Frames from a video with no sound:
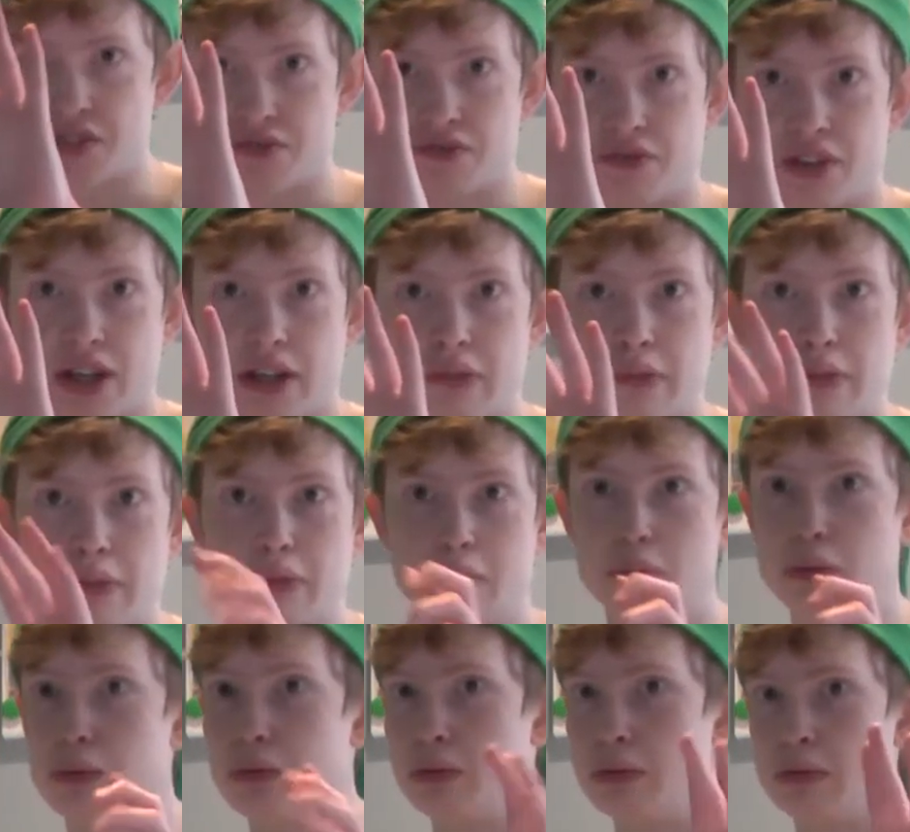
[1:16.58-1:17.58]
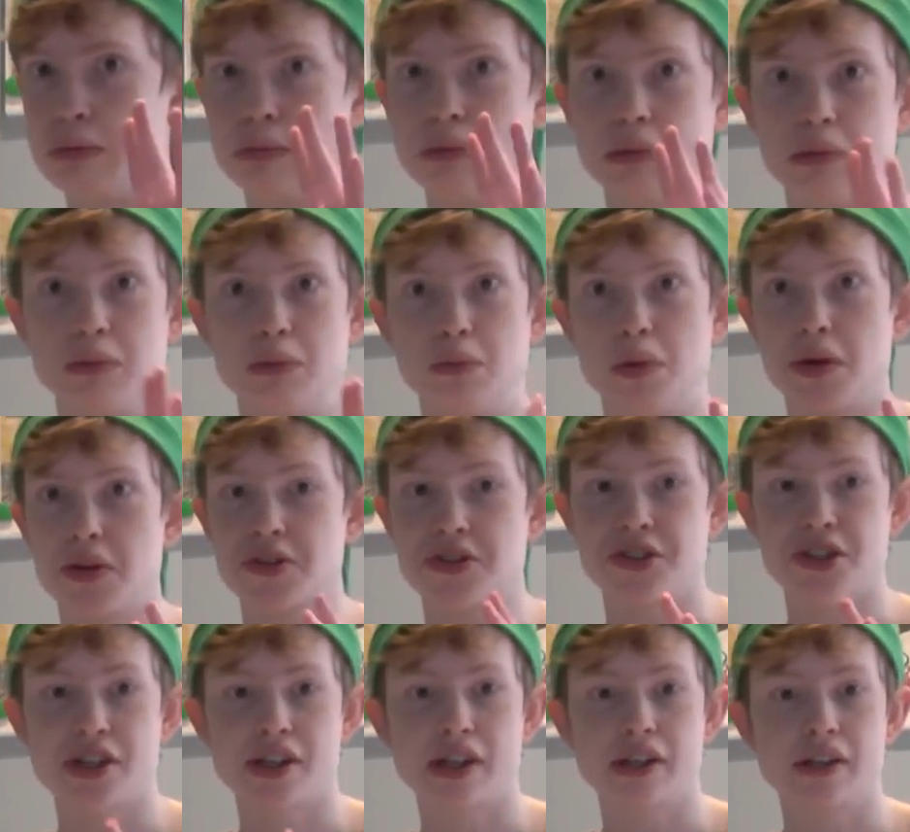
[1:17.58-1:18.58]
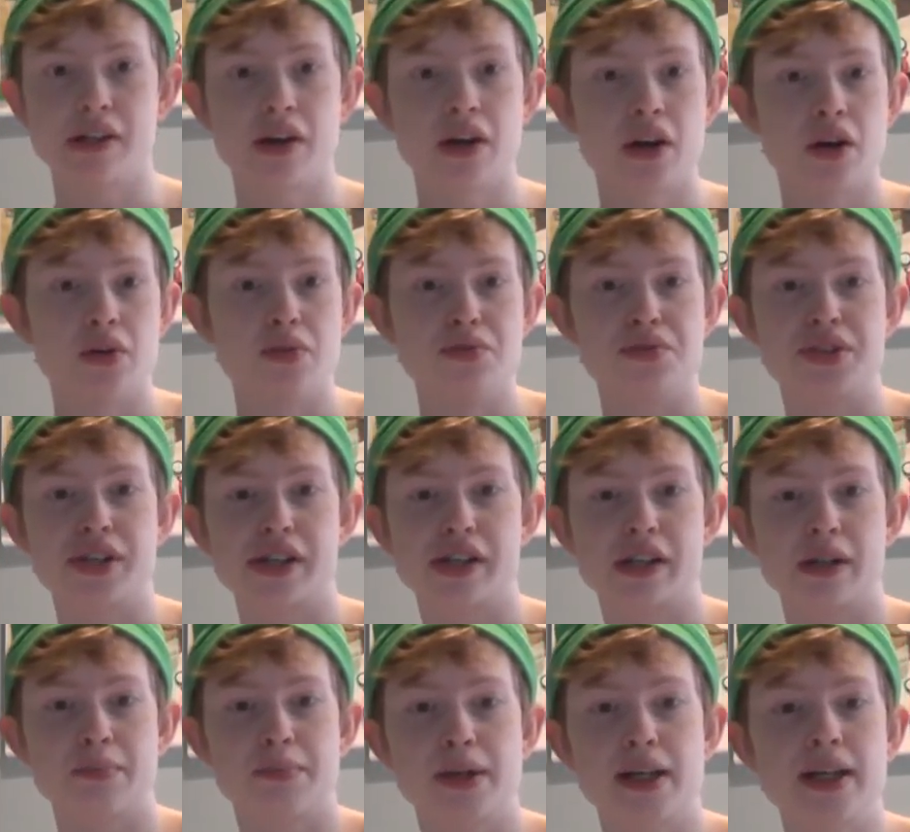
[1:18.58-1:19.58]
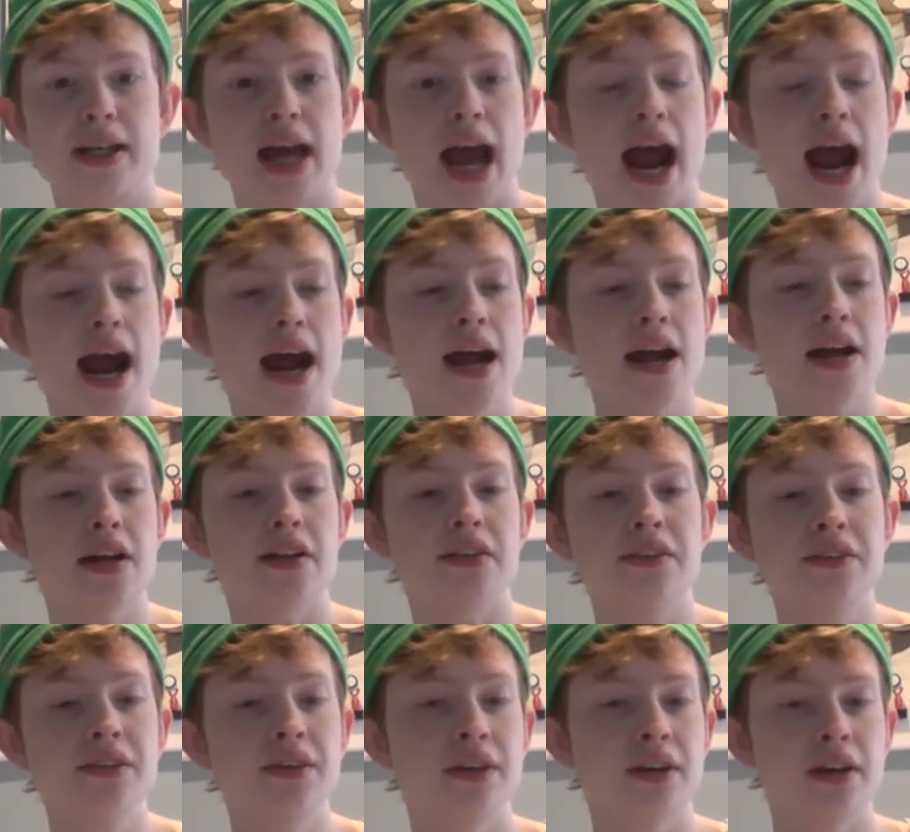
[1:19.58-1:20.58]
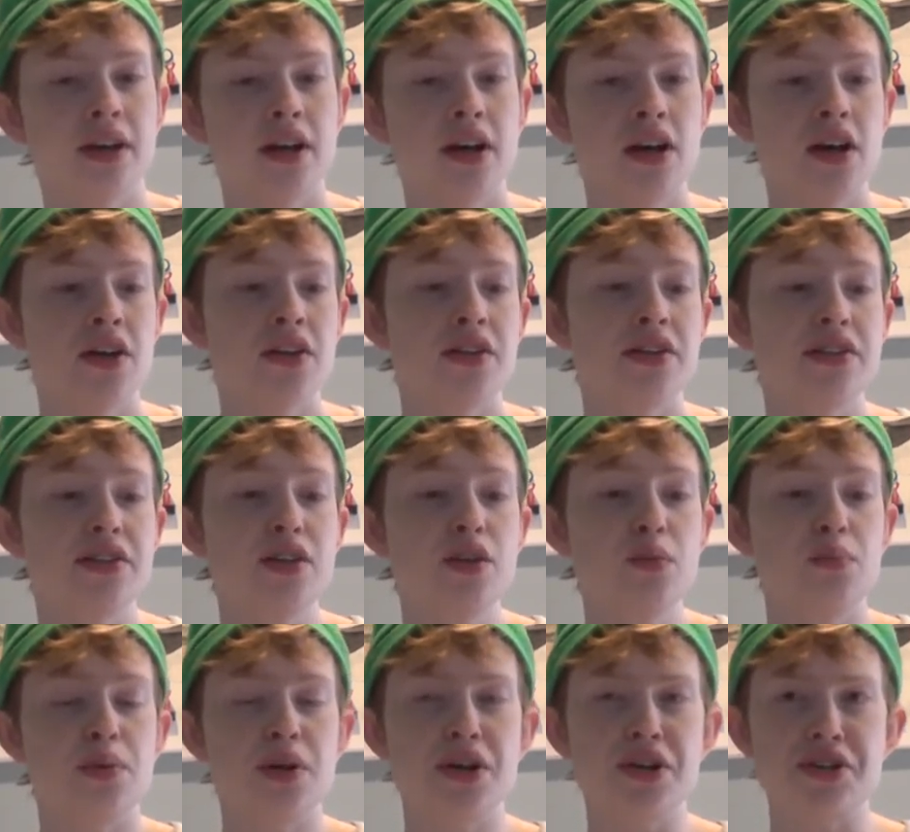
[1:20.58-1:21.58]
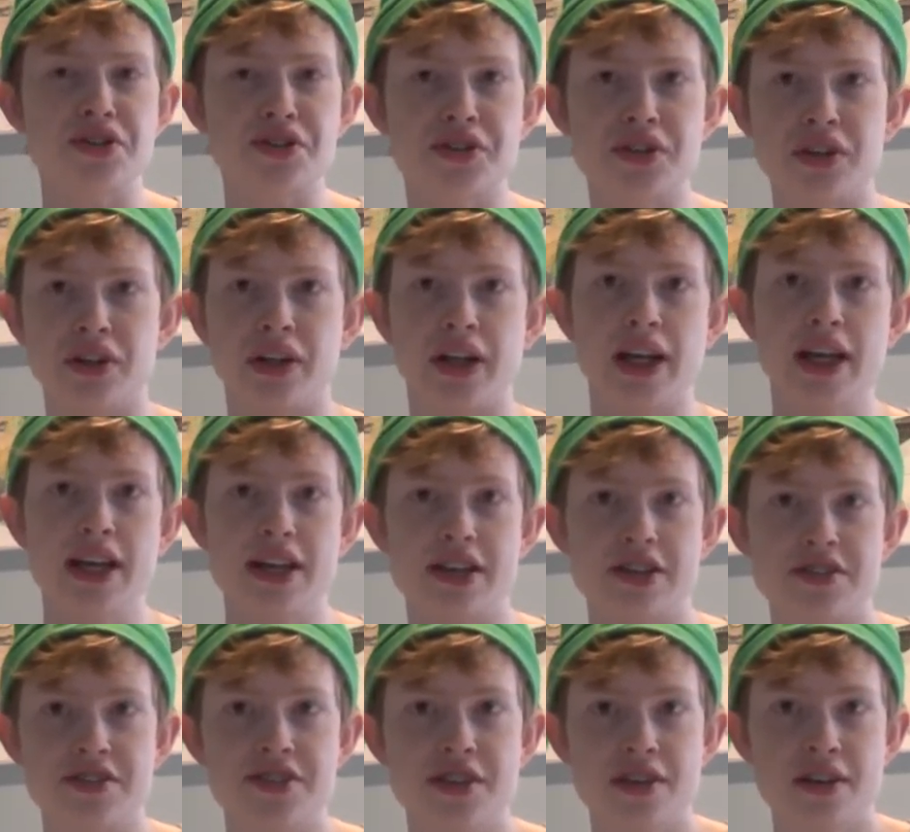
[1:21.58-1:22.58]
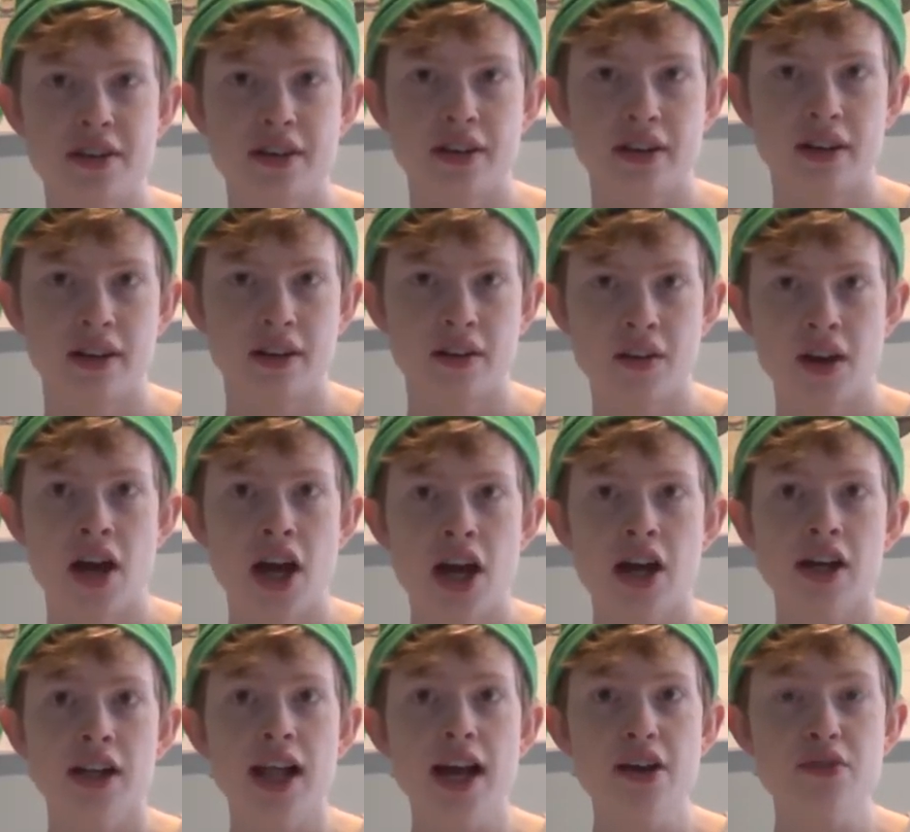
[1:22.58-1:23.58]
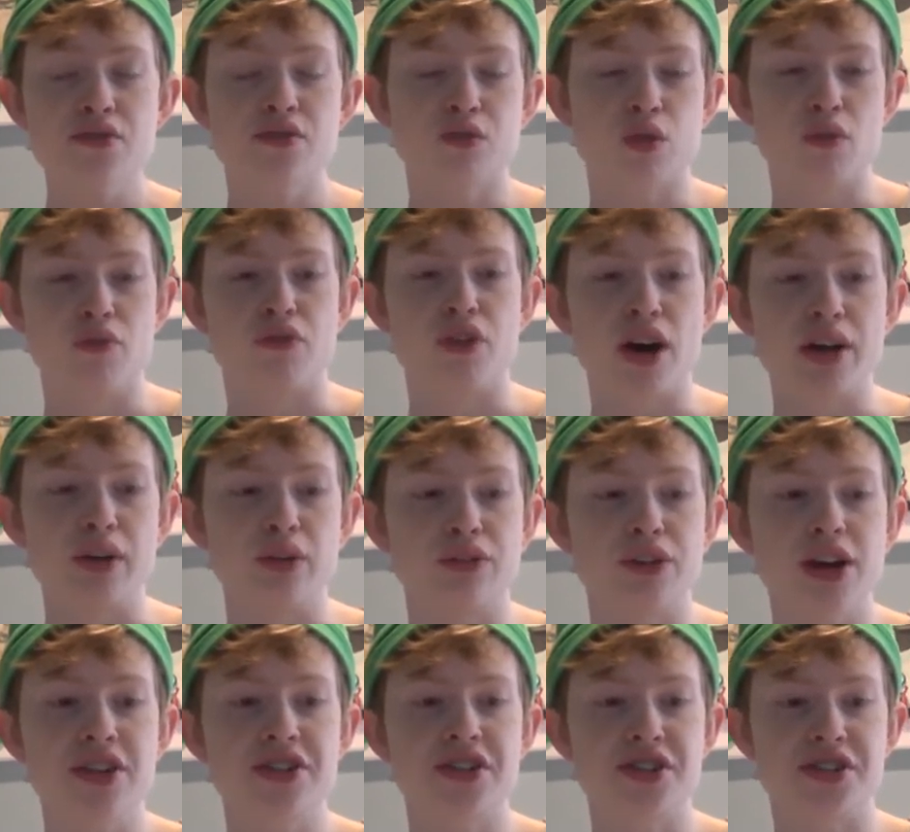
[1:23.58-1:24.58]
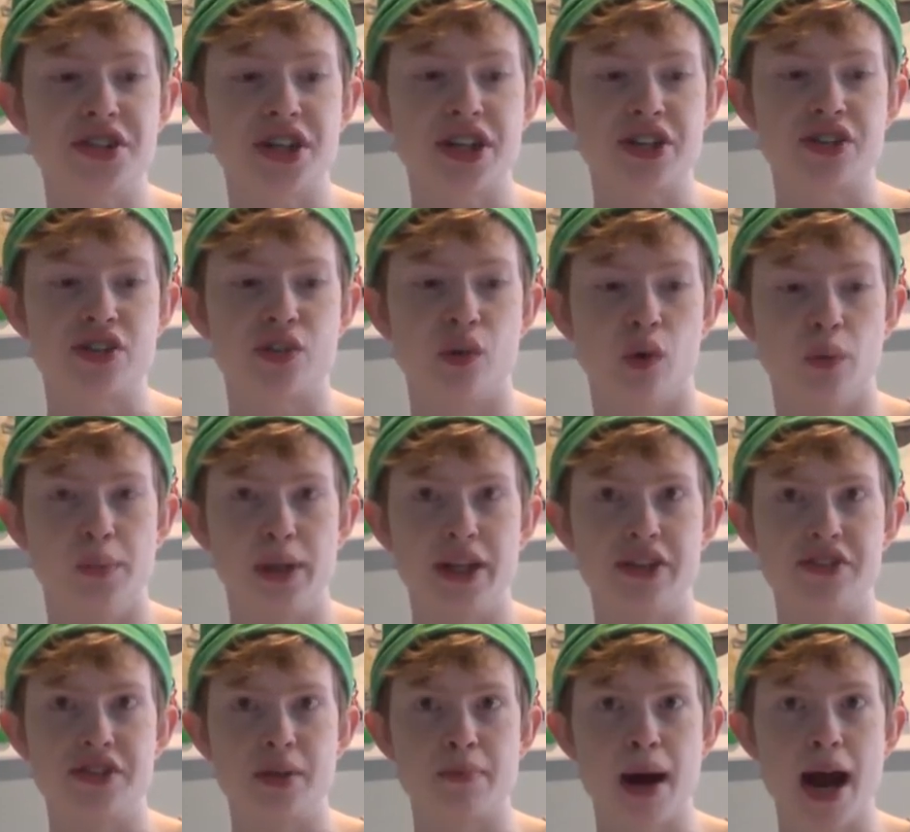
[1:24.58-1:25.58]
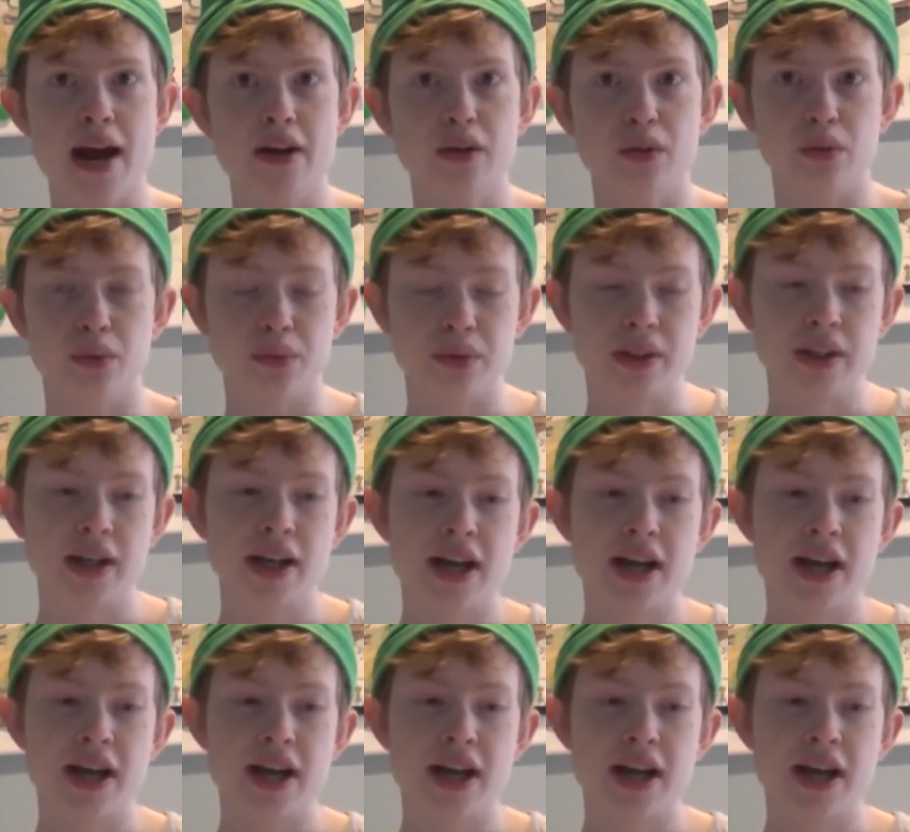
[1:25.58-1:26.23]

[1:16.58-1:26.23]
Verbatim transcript: and then, oh, what's it, who's it gonna be? And the new person is Cloud from Final Fantasy, storming into battle.